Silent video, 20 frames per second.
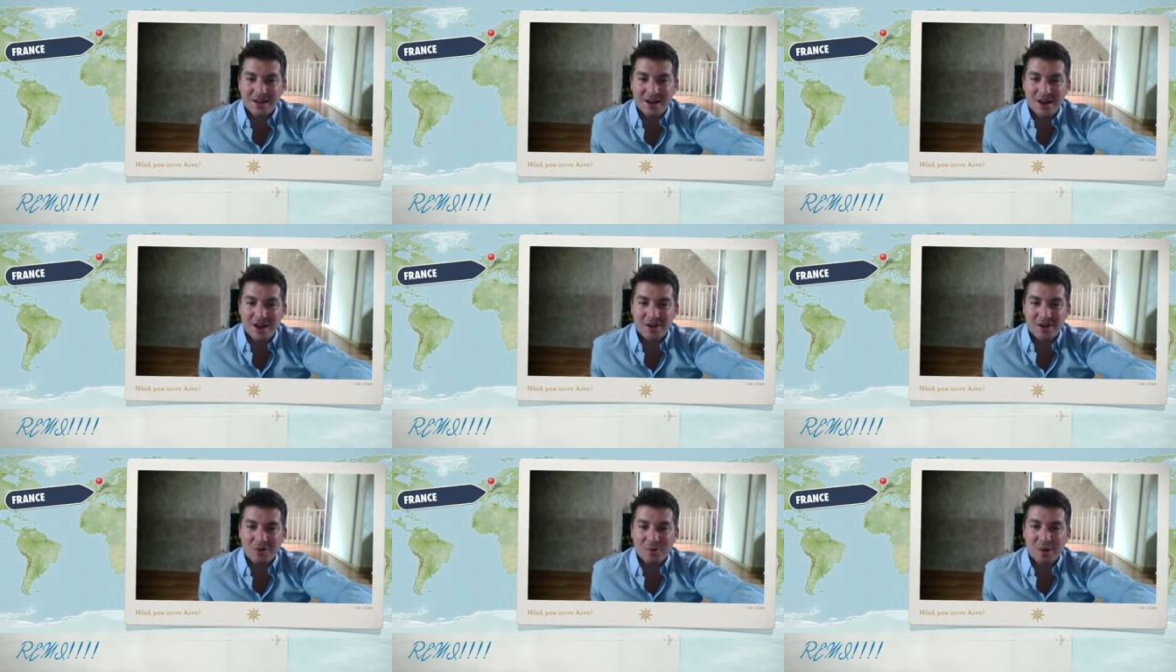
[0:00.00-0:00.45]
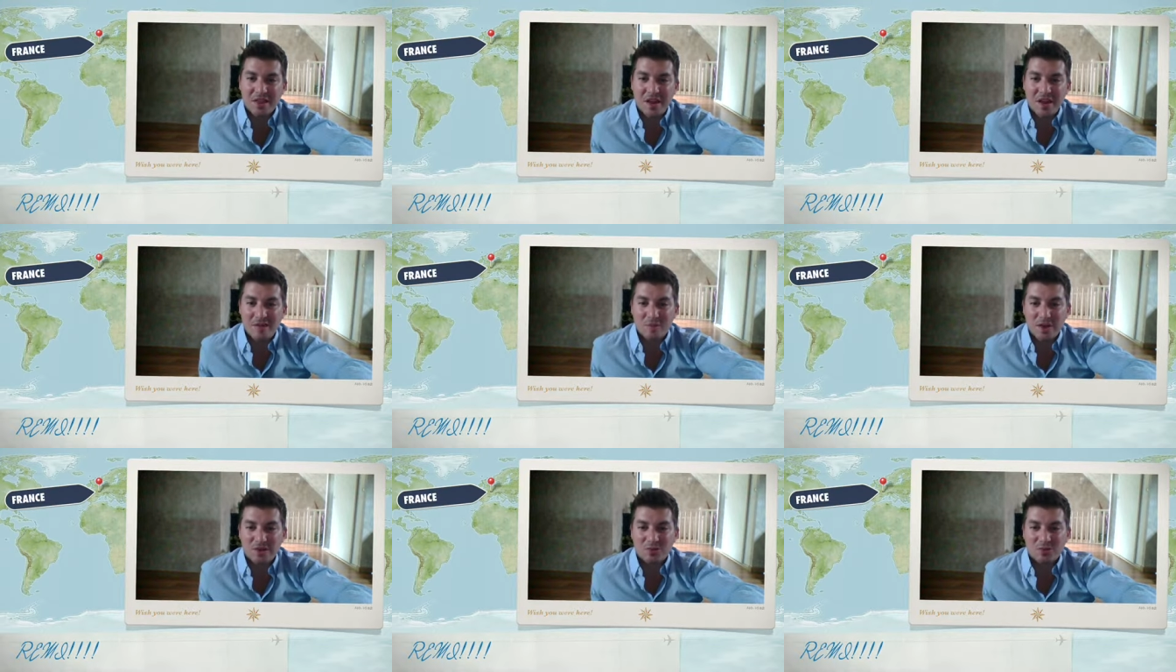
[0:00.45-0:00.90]
Uh, you and
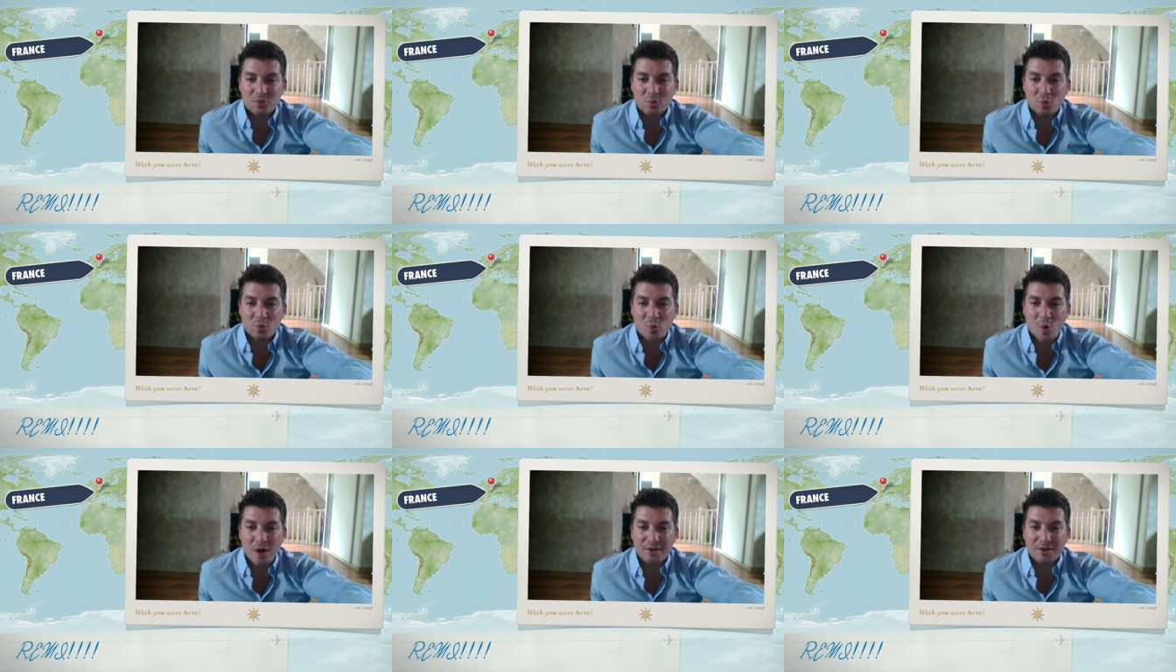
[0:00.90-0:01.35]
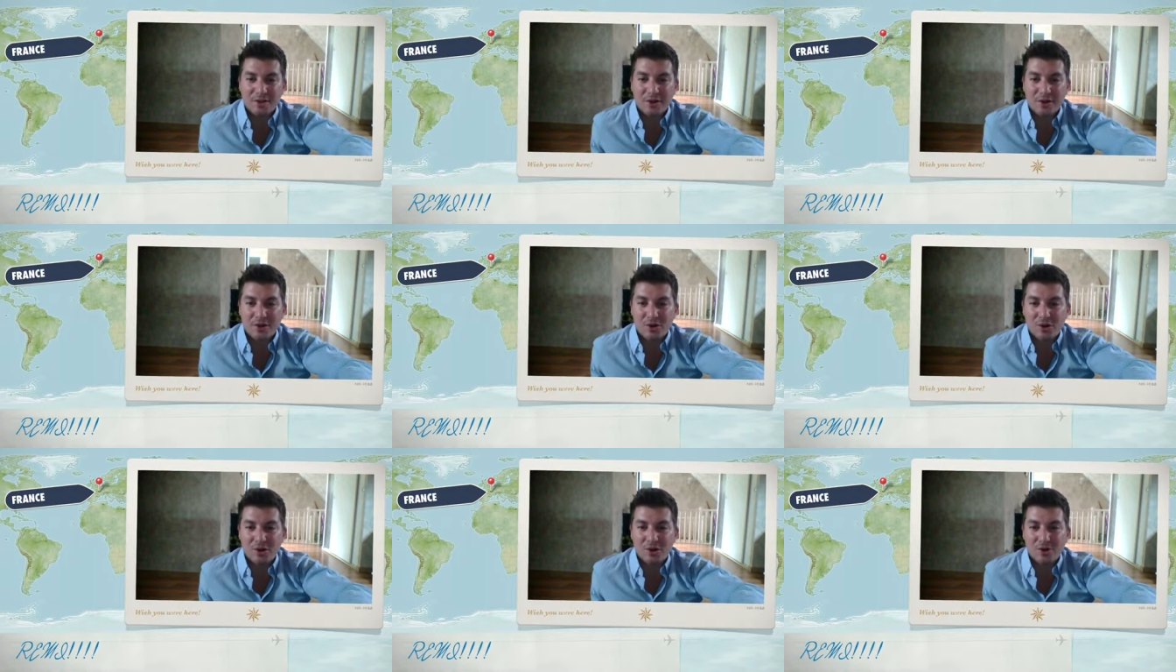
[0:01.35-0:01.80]
I met one year
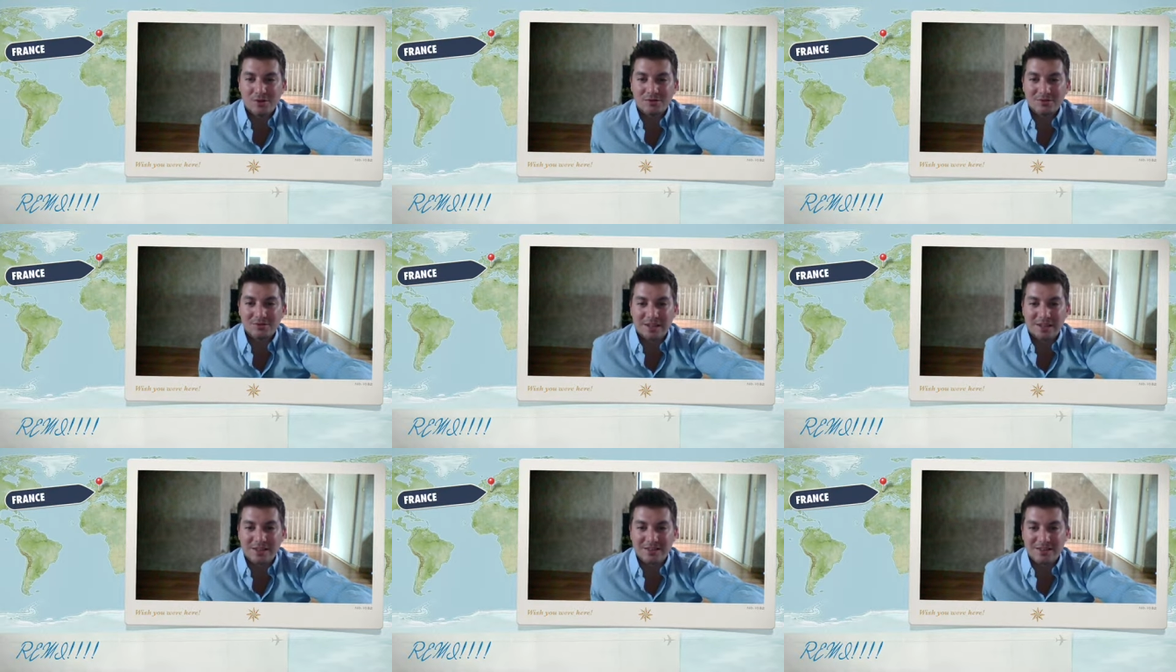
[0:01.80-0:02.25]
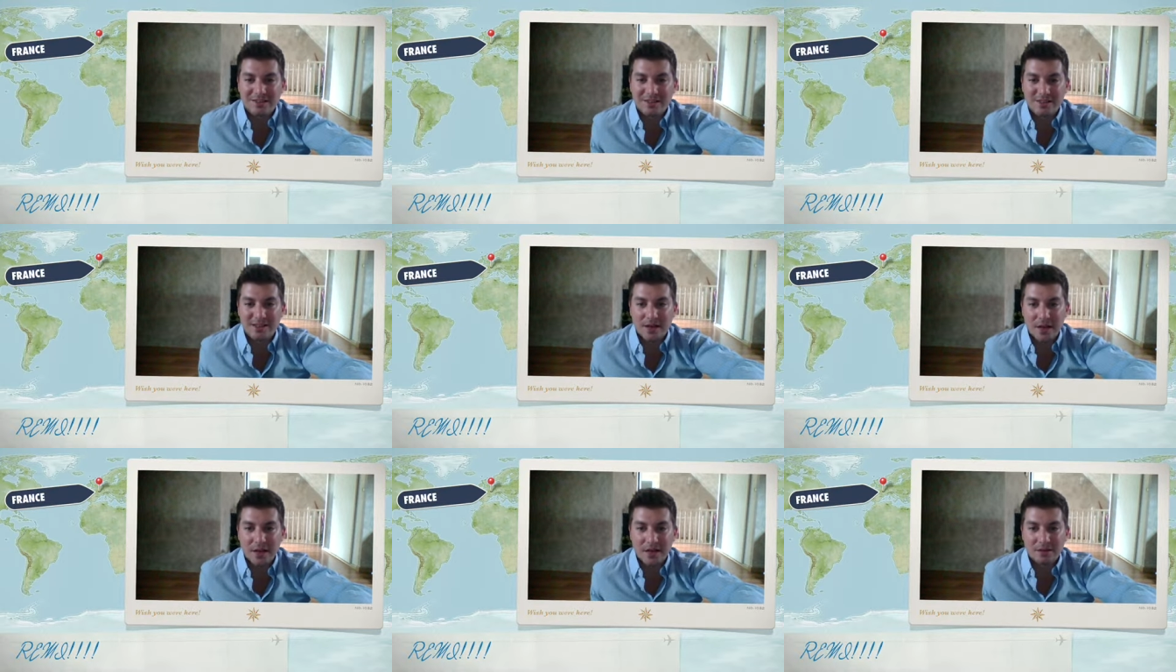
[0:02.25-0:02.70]
ago at
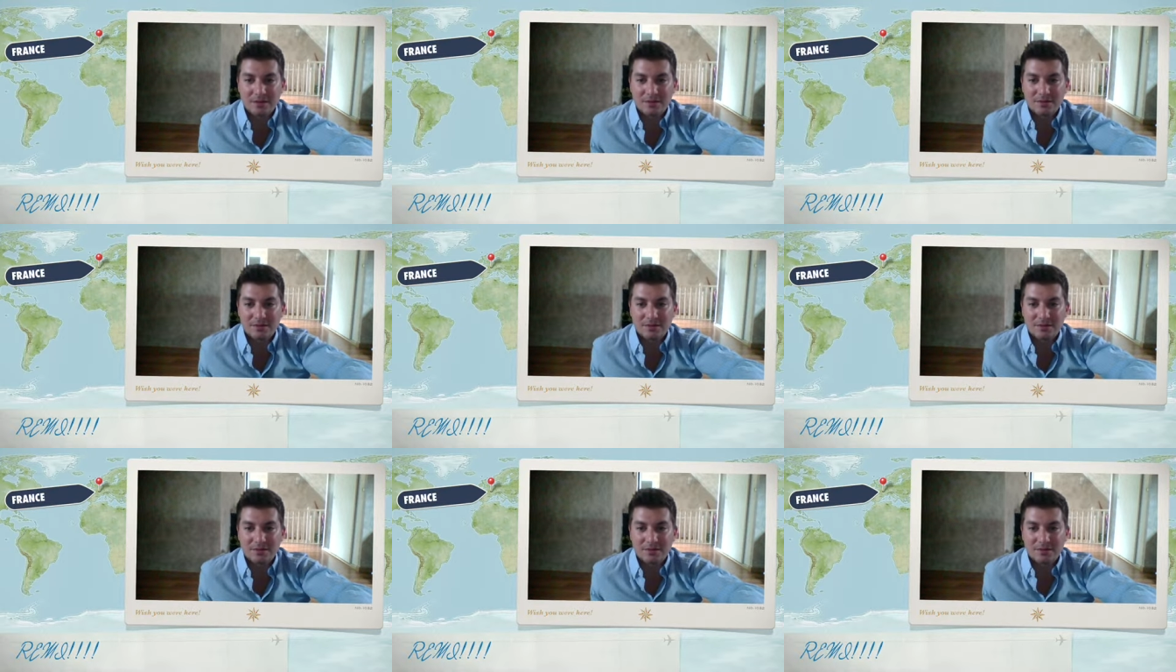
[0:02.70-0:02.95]
INSEAD,